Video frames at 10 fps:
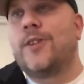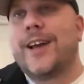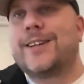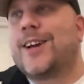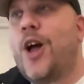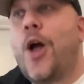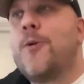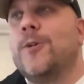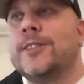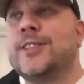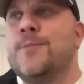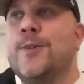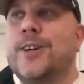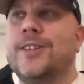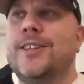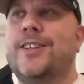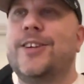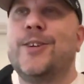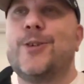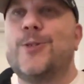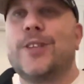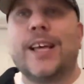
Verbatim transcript: like, what's someone going to do?